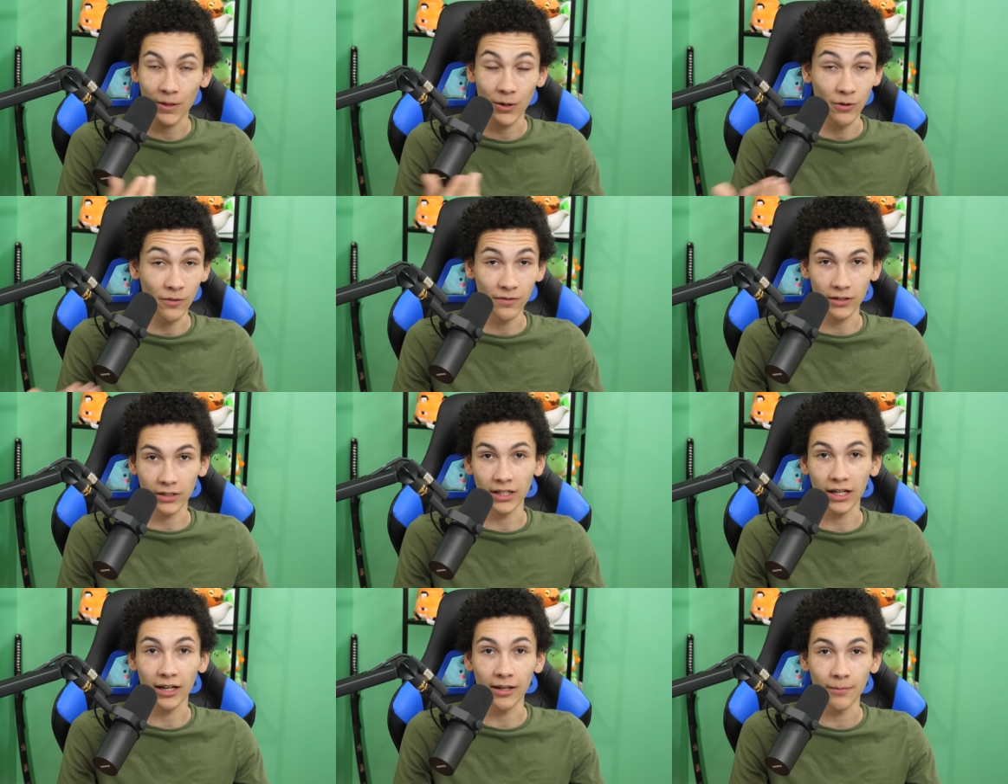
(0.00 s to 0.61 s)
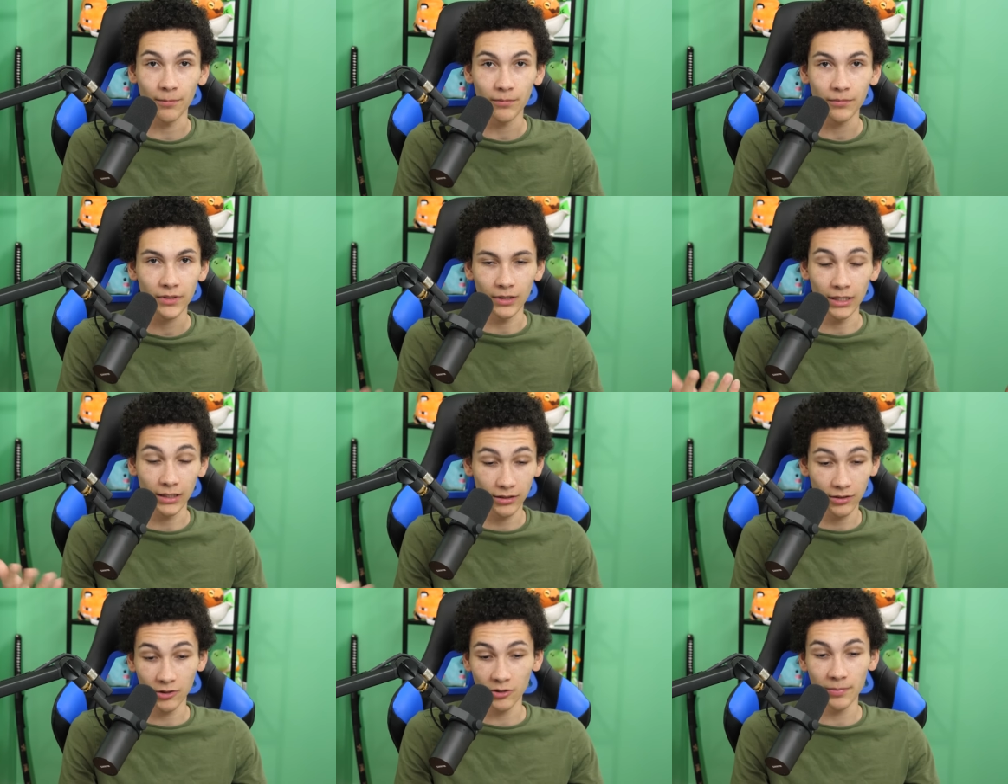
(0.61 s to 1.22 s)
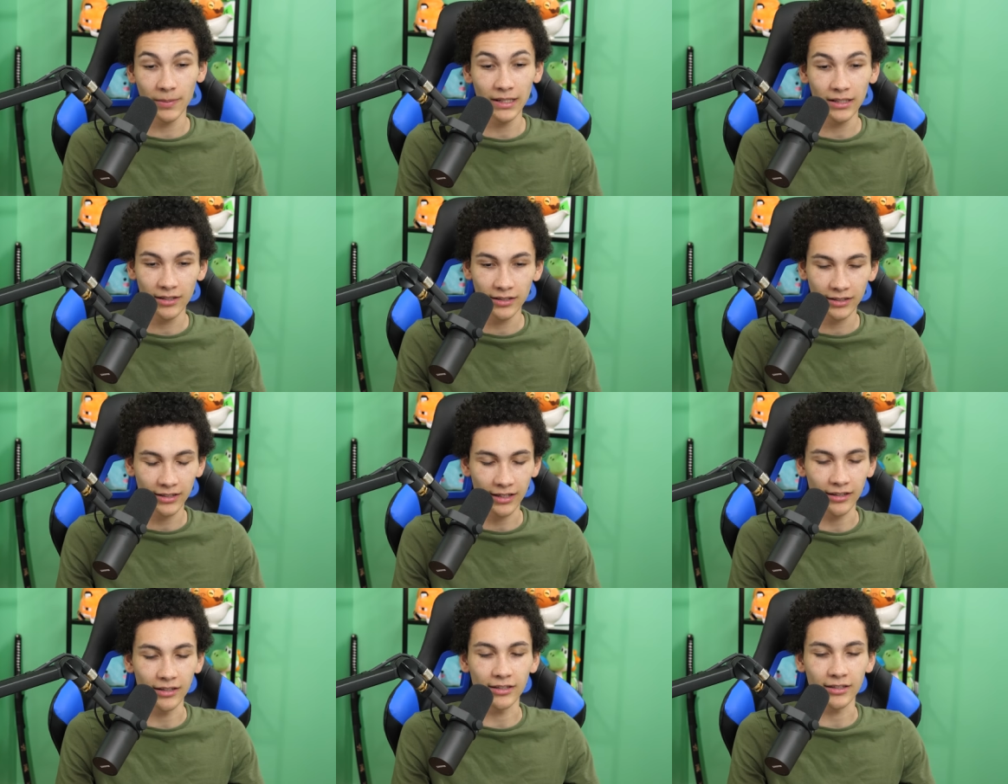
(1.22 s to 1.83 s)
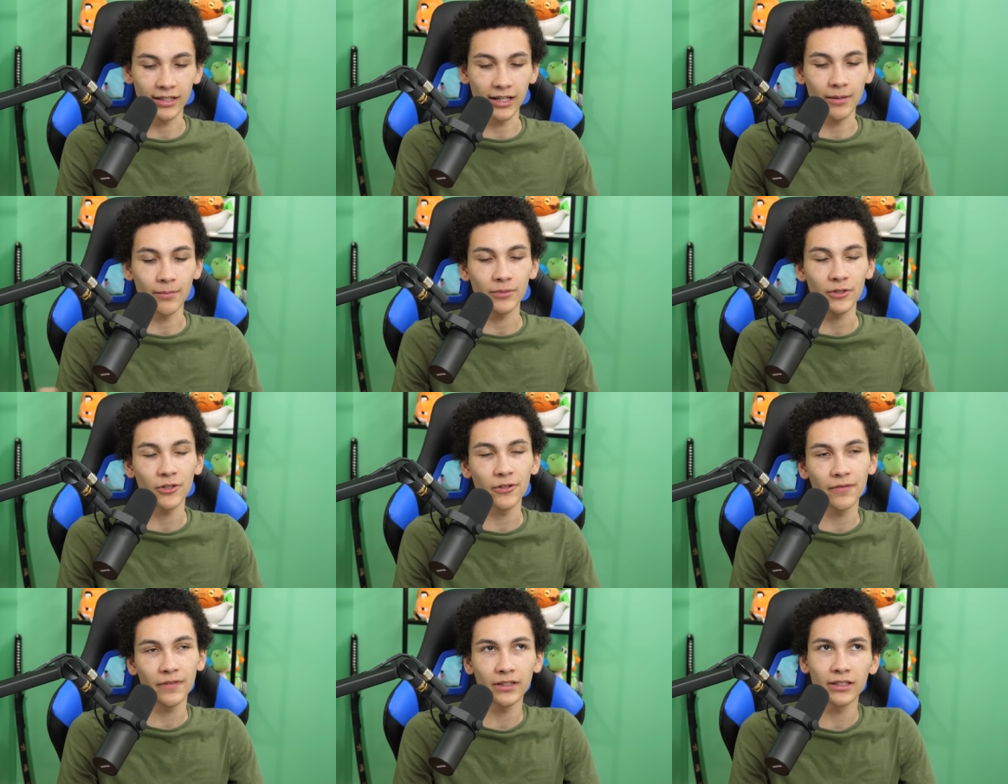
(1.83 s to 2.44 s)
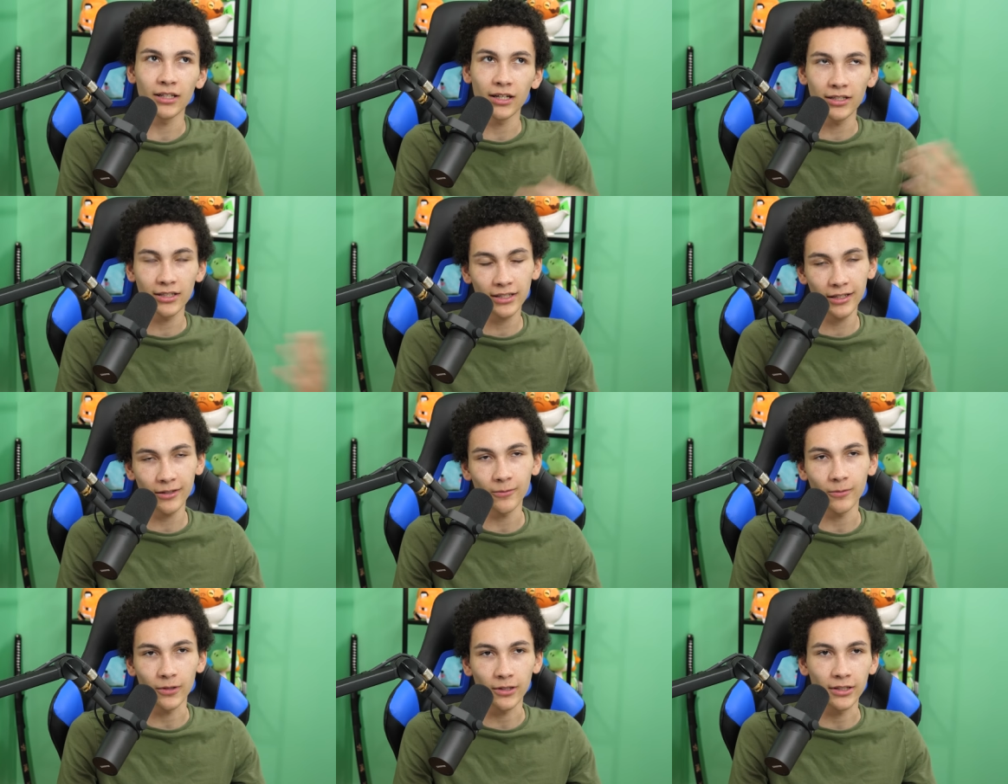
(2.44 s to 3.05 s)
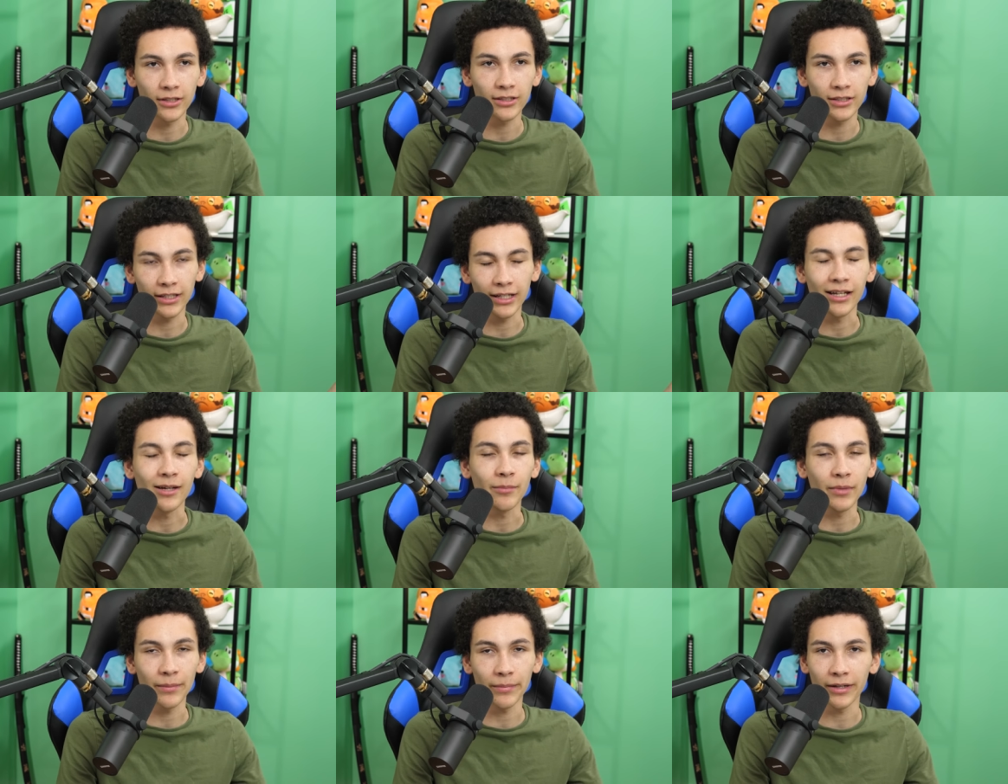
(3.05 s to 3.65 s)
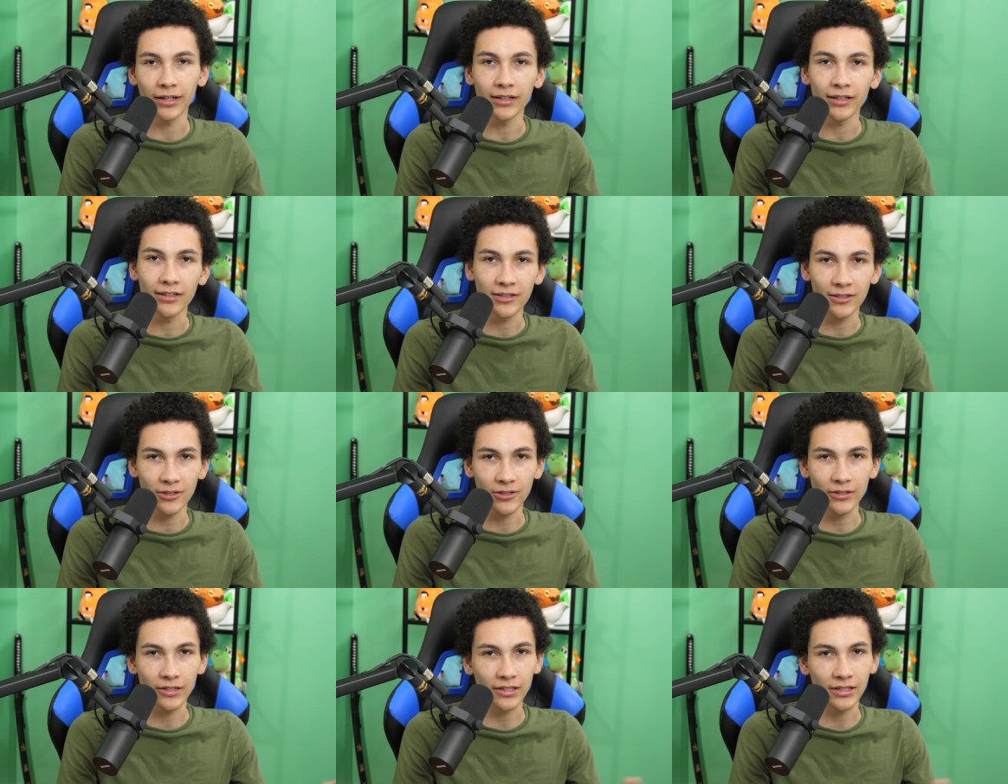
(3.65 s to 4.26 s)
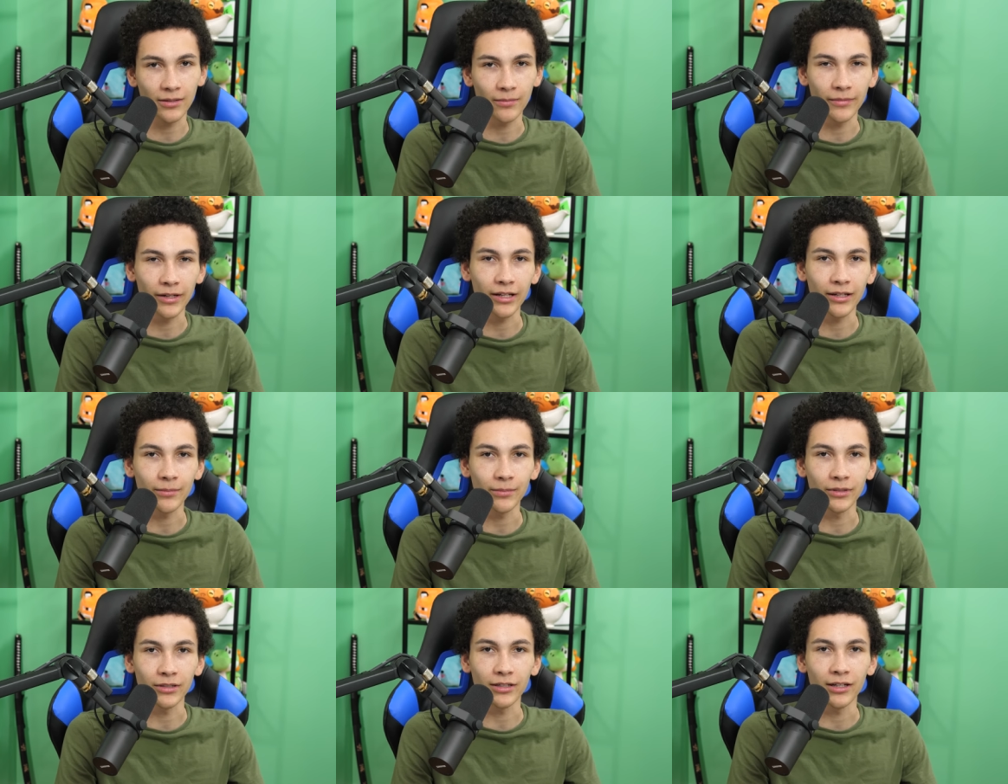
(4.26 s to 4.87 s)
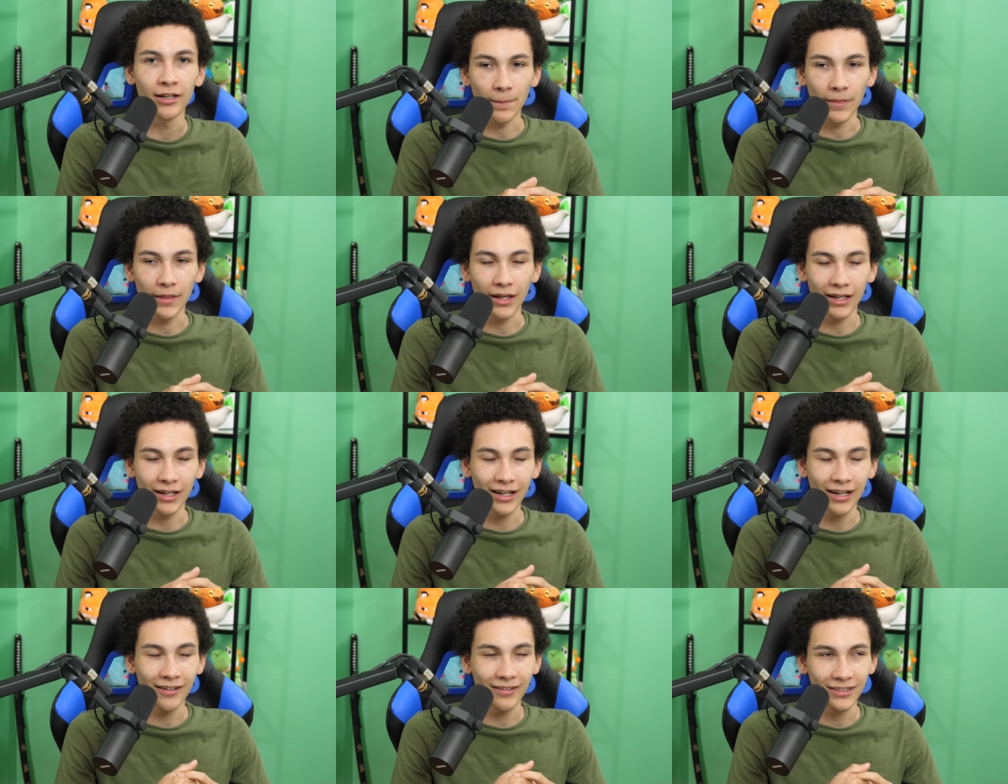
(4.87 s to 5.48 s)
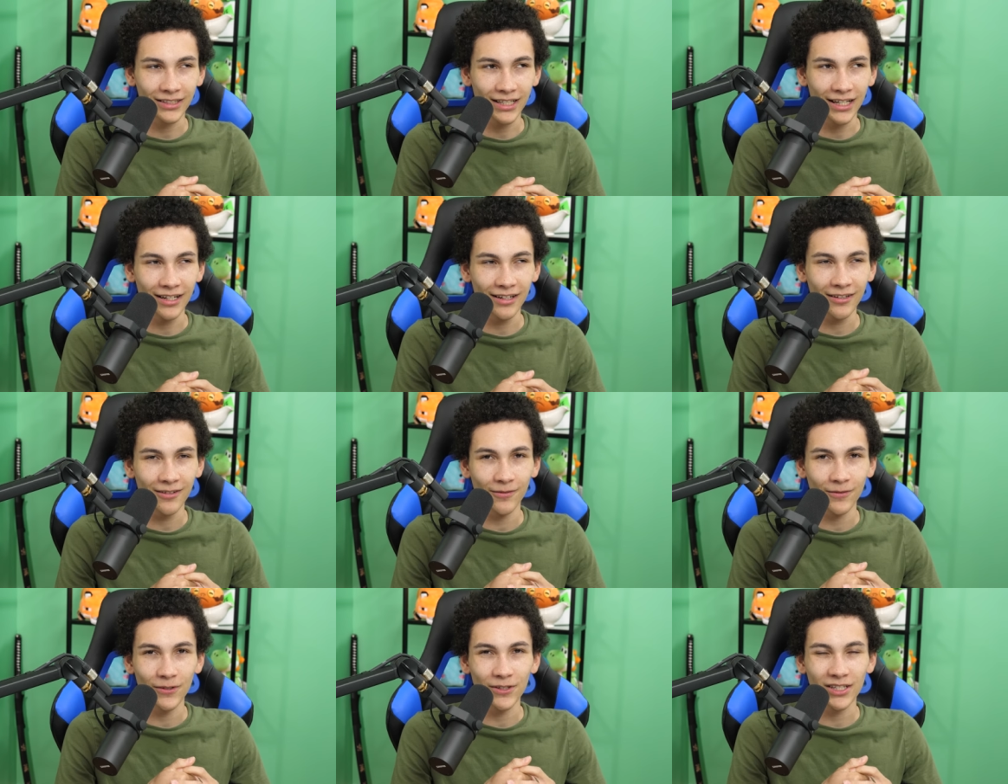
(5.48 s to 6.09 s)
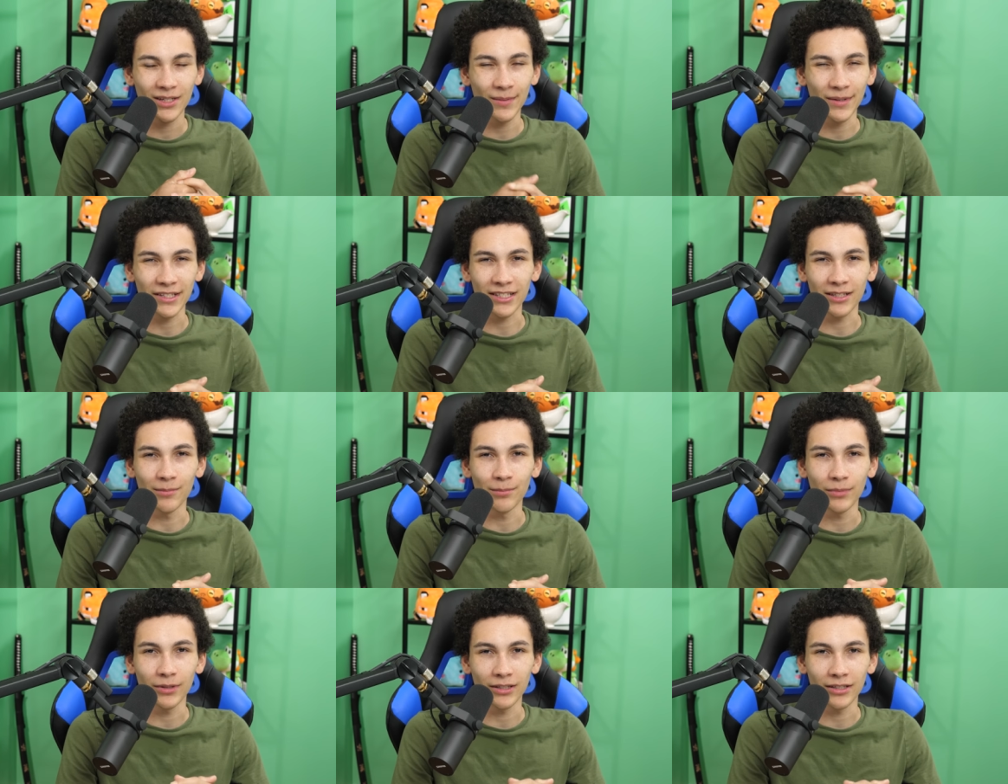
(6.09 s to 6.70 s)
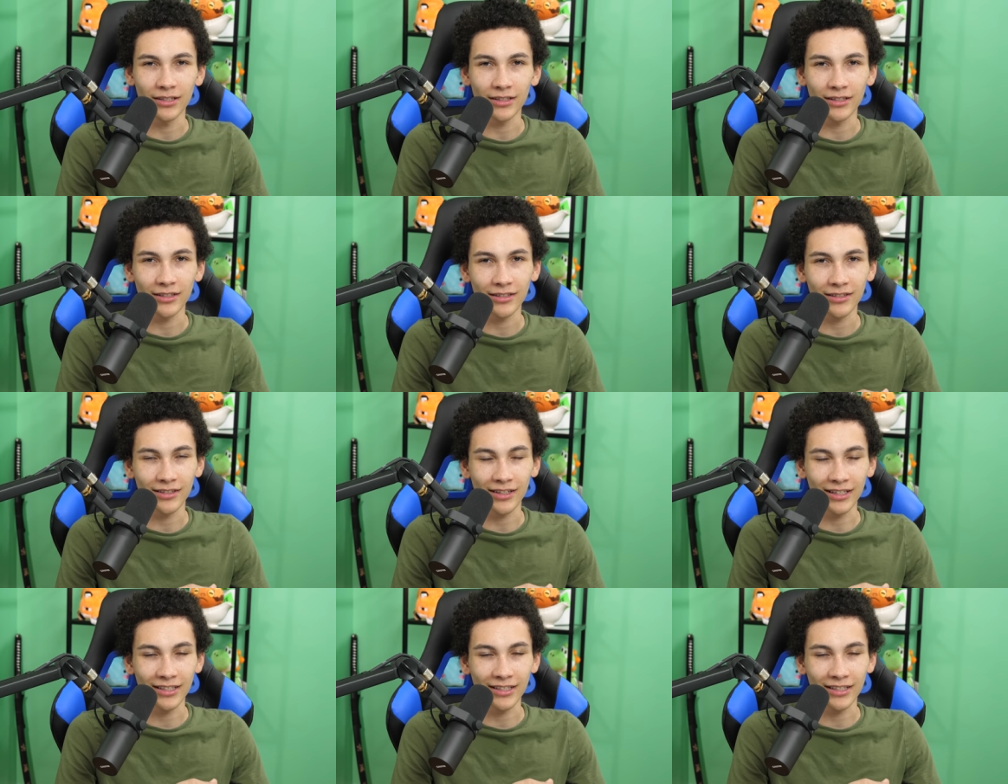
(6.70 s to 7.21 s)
over time. It's basically stayed the same. So if it does get worse, yeah, maybe I need surgery someday, but now I was kind of confused about some parts.